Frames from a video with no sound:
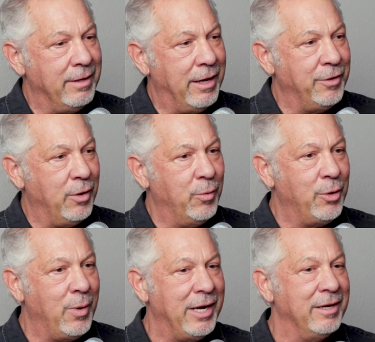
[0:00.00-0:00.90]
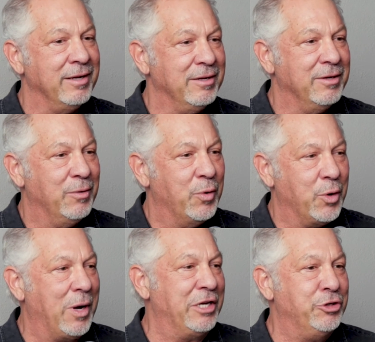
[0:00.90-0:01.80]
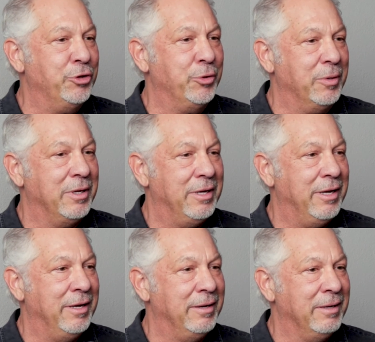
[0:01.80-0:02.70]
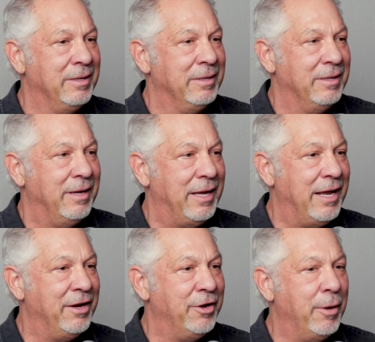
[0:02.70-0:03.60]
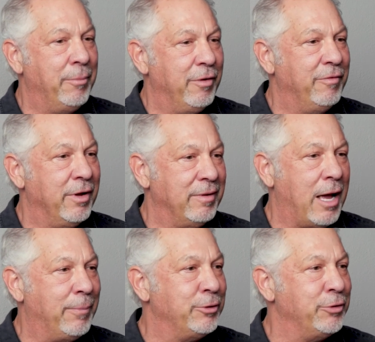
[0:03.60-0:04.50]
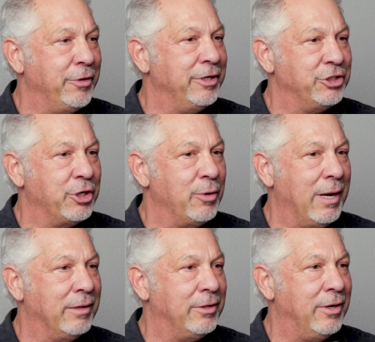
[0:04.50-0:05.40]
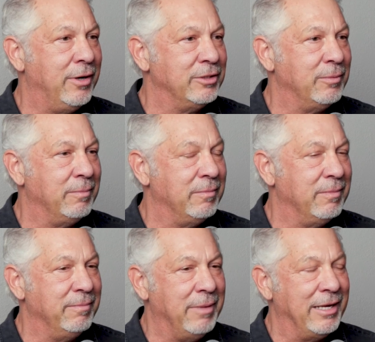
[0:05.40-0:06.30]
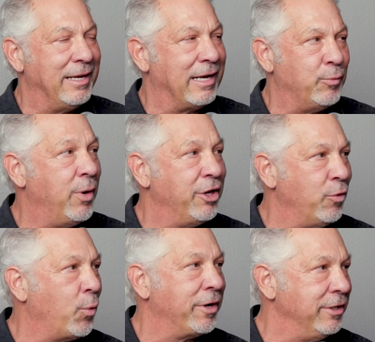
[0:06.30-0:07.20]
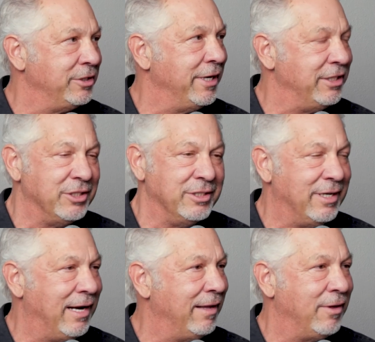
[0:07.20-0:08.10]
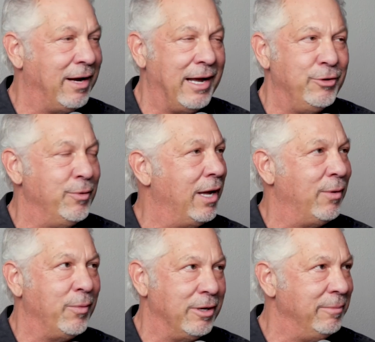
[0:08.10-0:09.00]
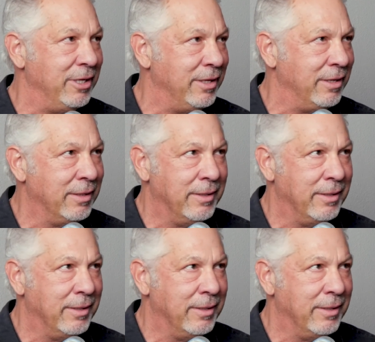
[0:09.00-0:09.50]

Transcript: I thought, what do I do? And I had a number of opportunities to go out there, as mainly like running organizations. And I thought, I do not want to be